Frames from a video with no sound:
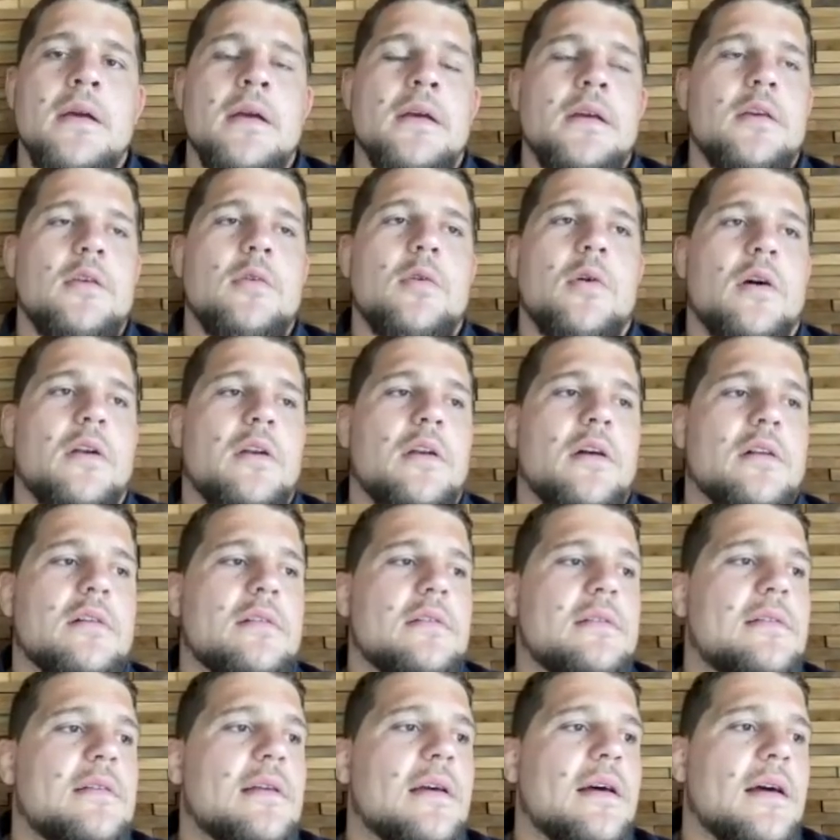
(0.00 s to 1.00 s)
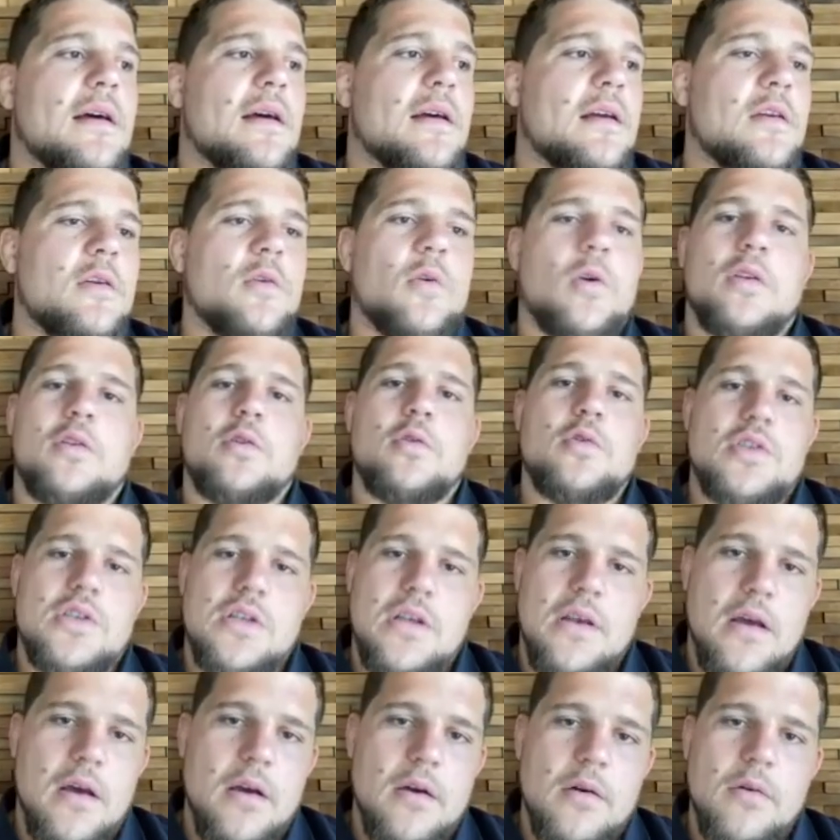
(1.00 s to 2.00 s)
you are too
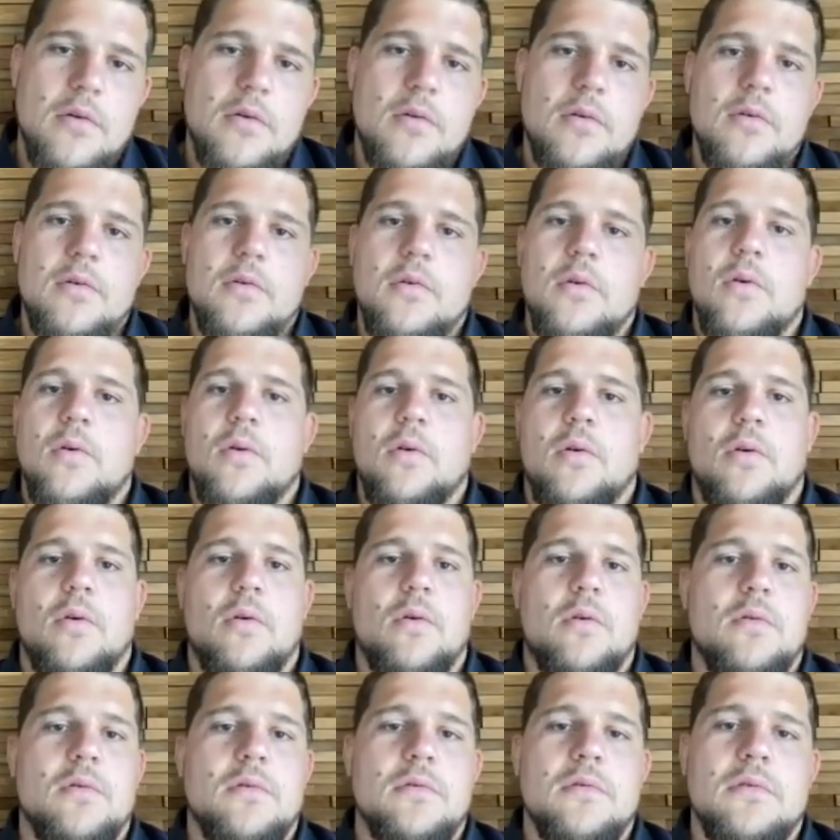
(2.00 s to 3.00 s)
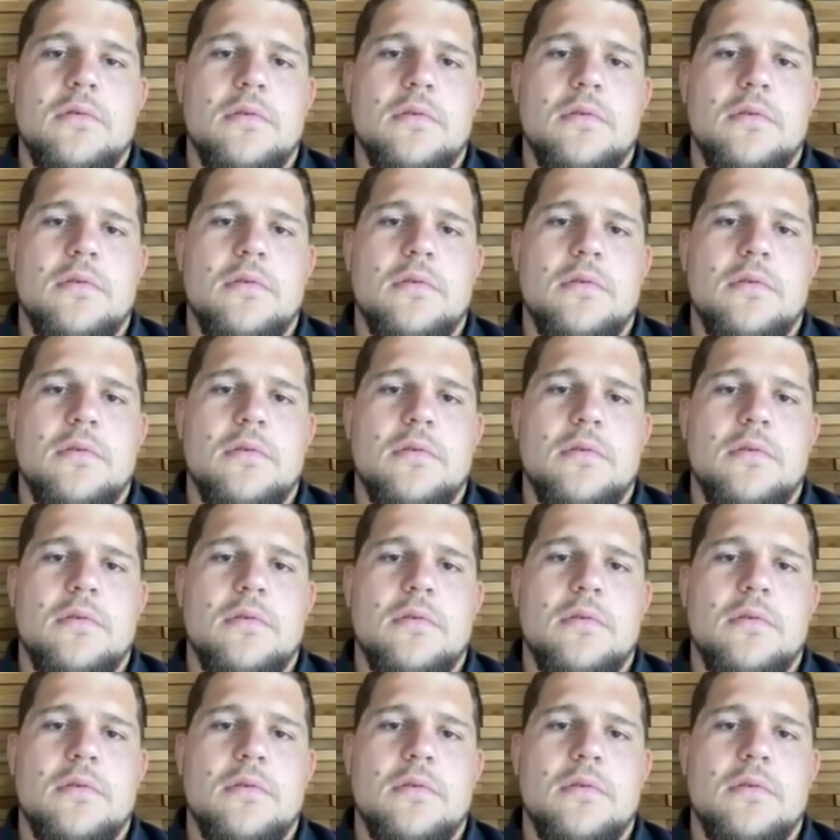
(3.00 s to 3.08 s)
slow or